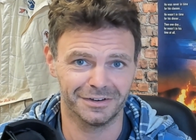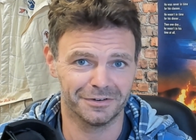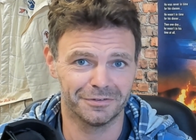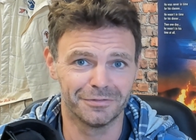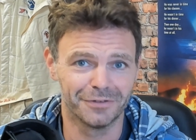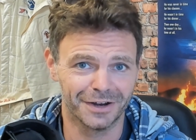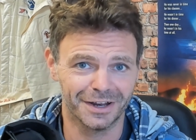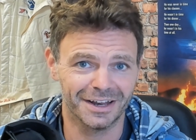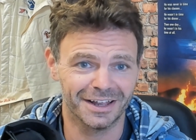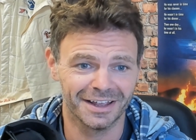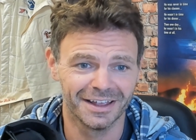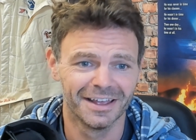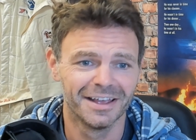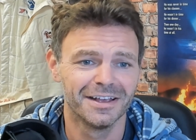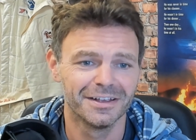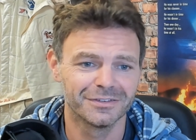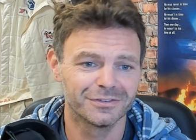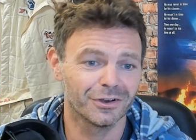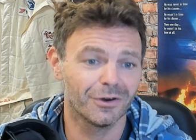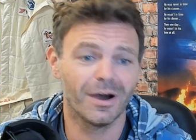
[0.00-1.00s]
really.
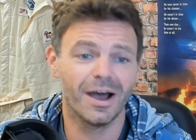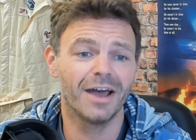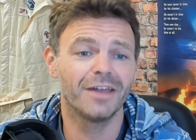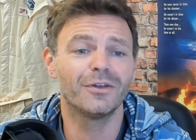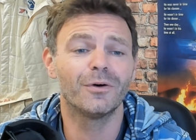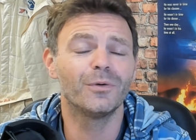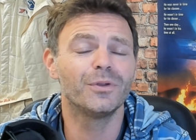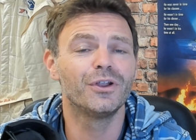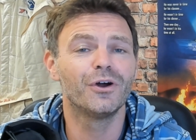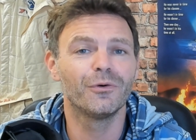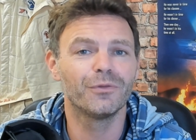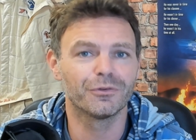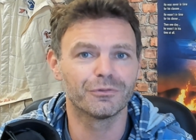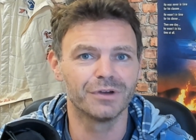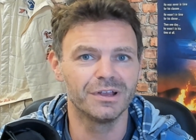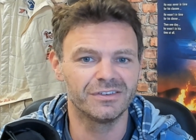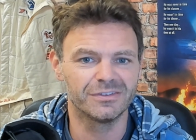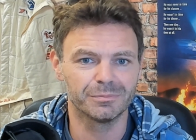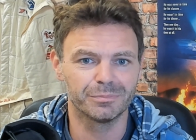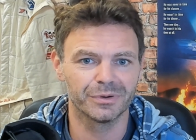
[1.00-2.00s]
So I don't know the
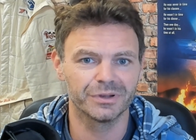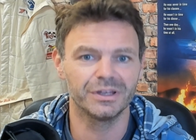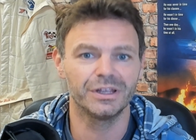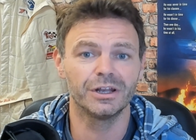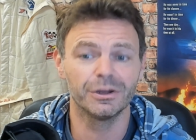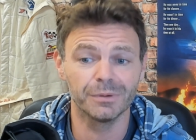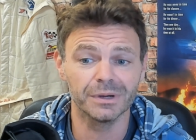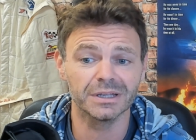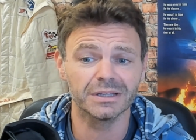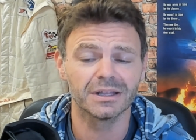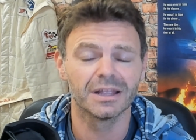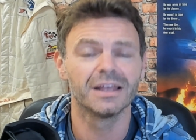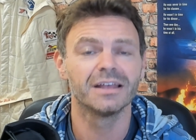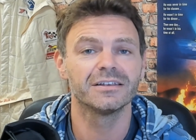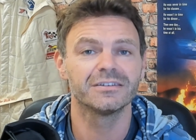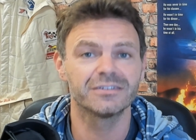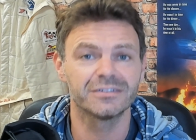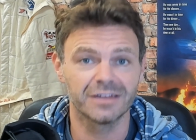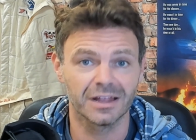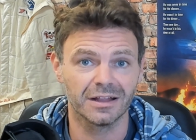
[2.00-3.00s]
reason, but you know what?
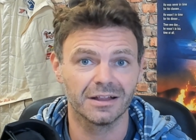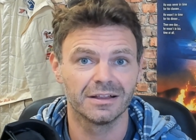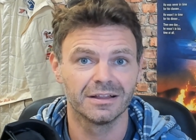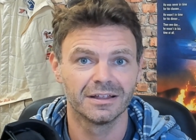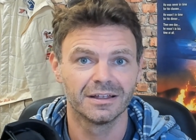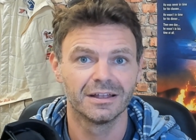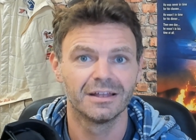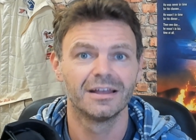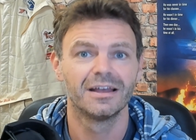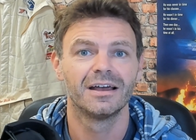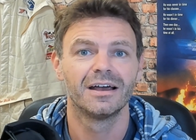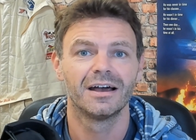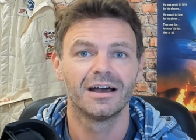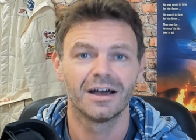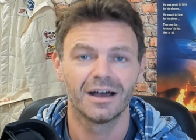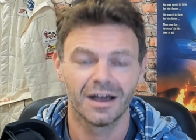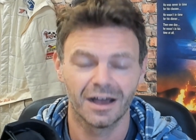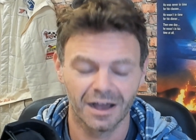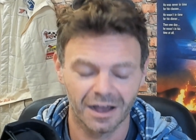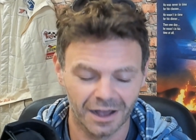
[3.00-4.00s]
Still,
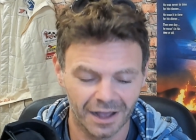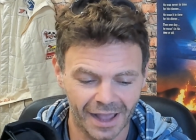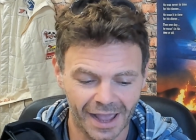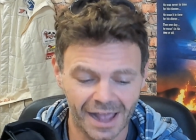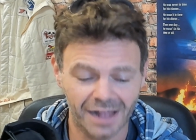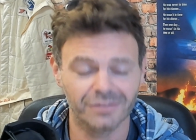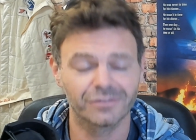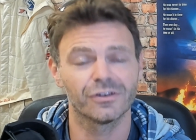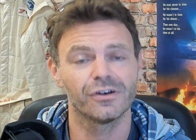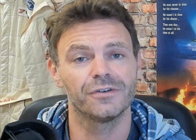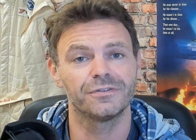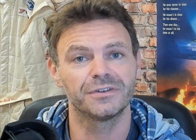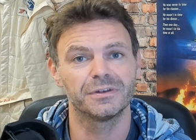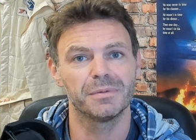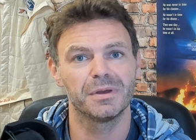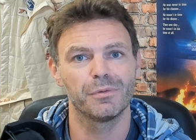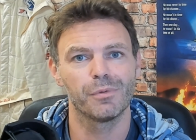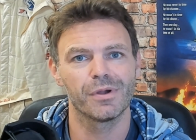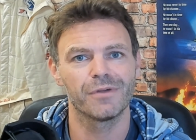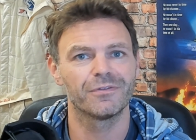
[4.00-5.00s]
hats off to
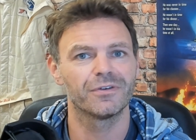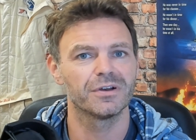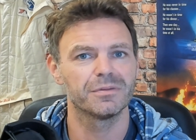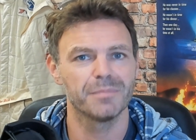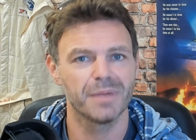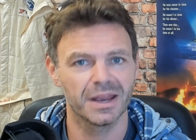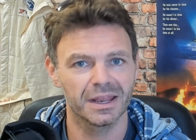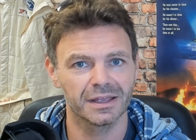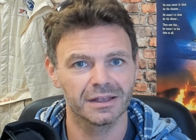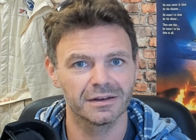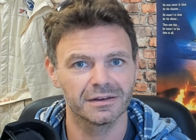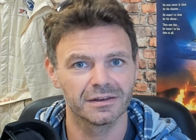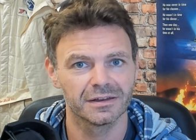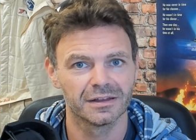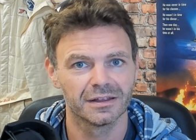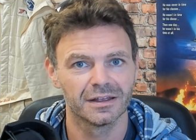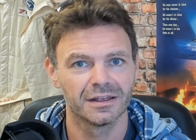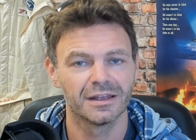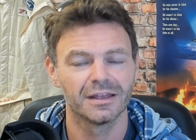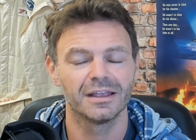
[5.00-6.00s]
Minamai for admitting it.
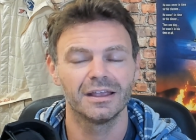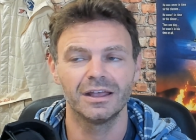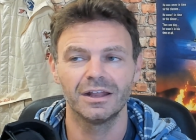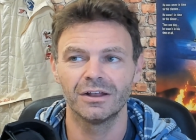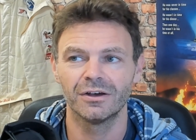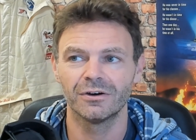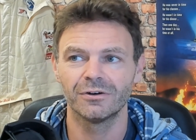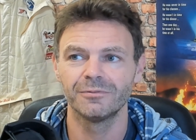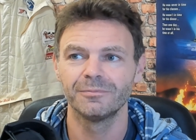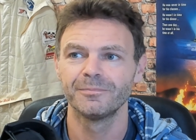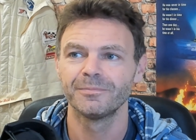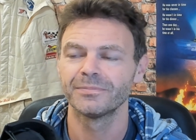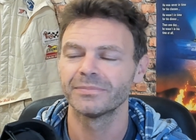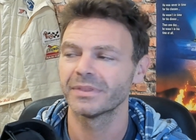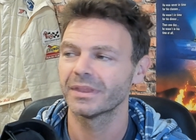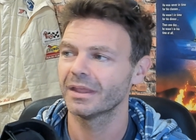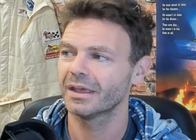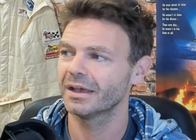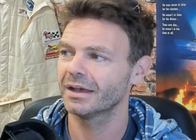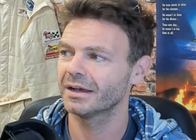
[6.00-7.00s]
You know,
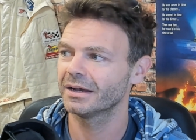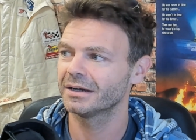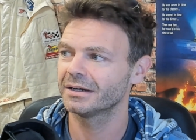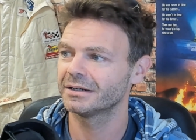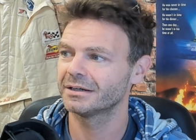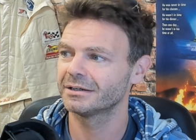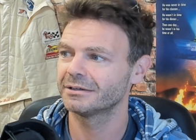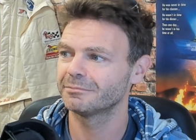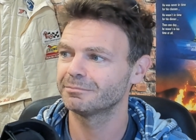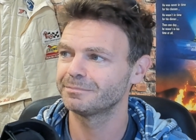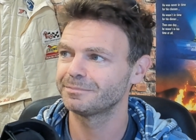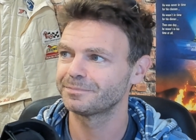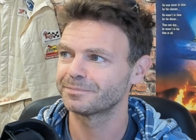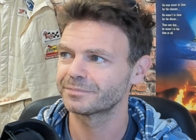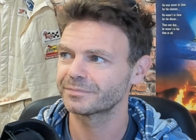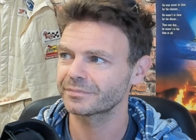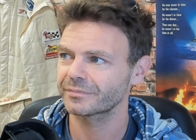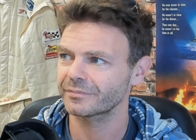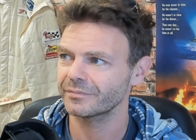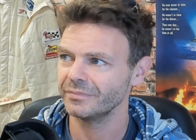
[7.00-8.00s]
um,
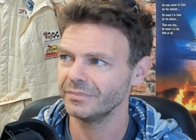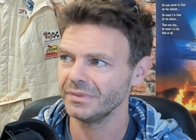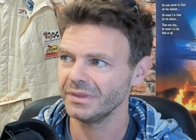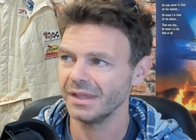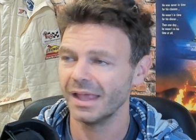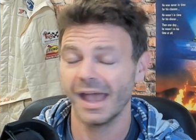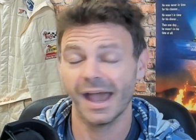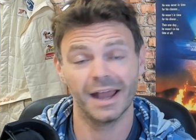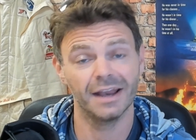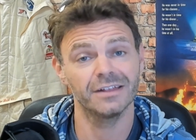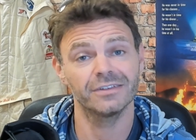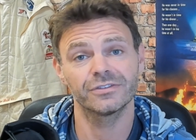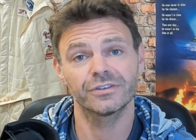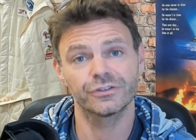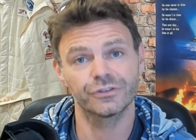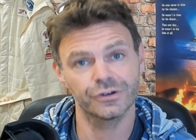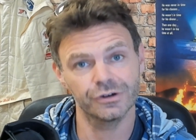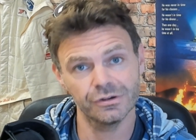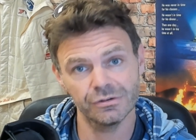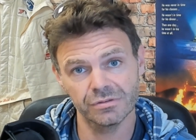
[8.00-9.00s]
and it's the
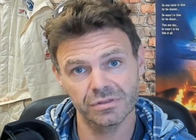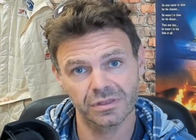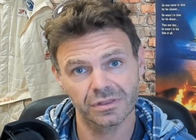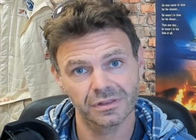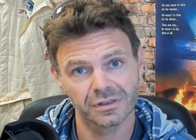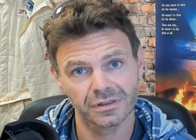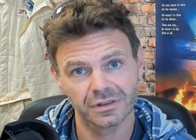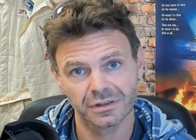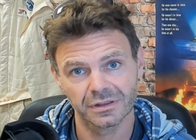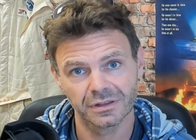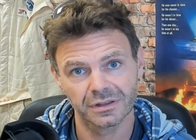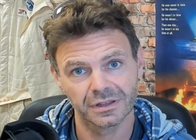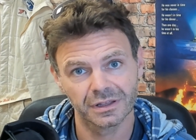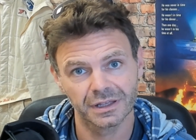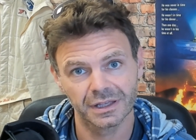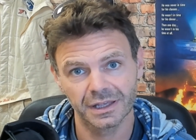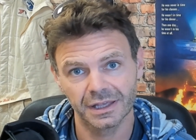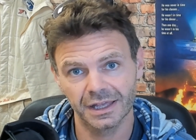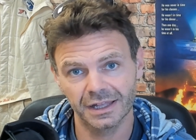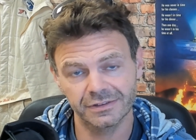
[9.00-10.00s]
truth.
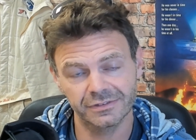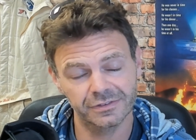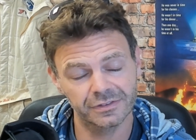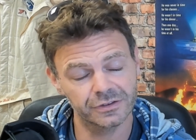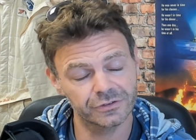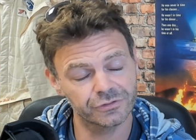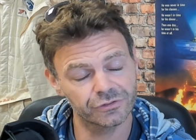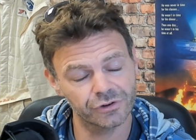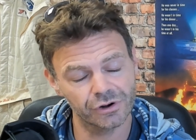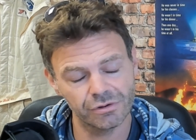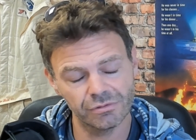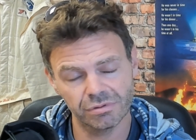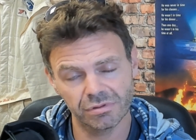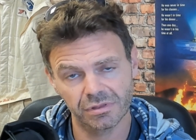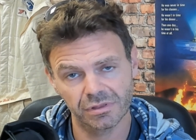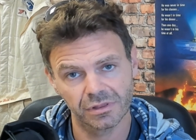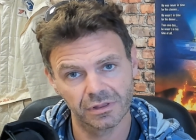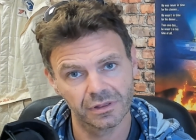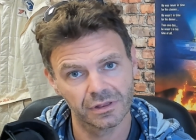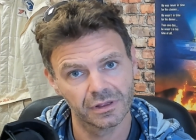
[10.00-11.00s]
It's the truth.
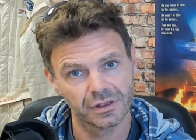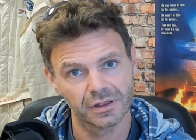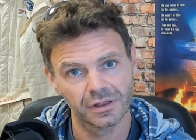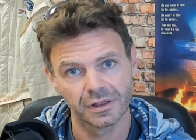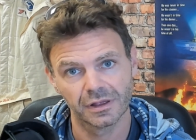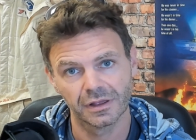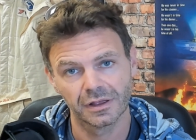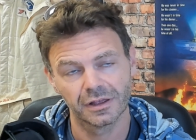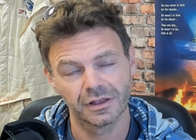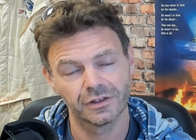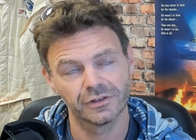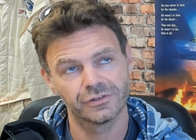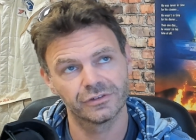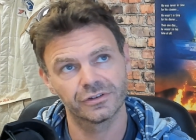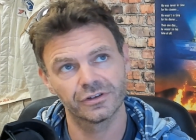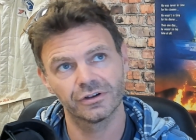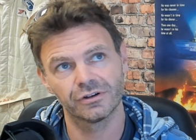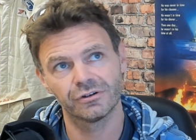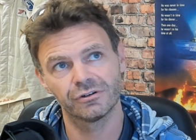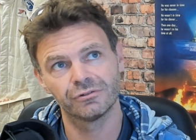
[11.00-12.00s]

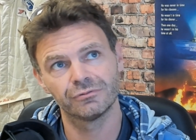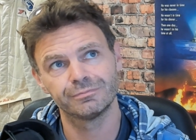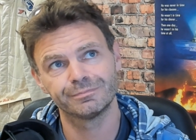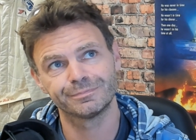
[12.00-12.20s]
So